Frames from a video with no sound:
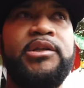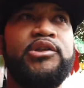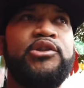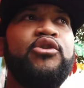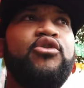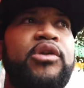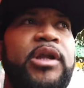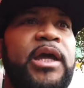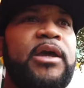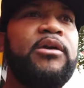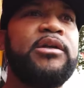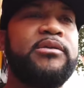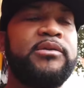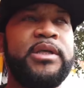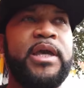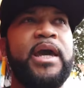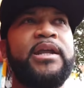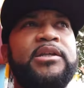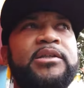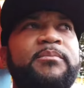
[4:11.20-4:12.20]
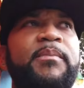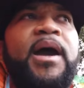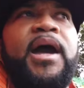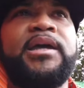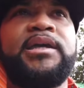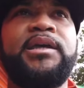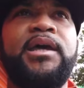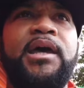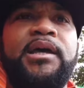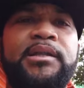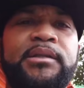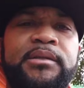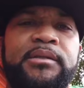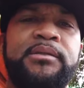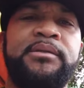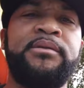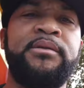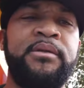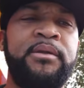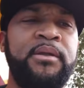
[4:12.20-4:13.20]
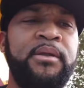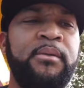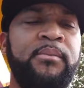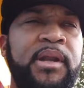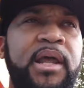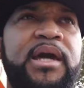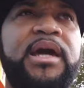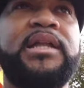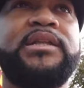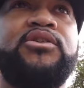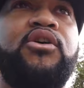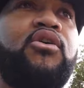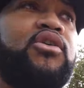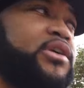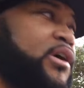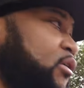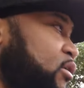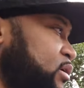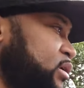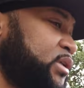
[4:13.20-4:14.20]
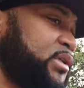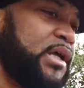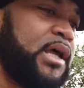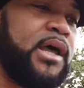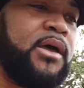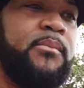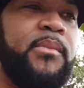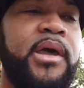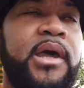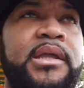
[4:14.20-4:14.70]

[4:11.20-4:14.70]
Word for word: This dude ain't had his back yet. But like I told y'all all the time,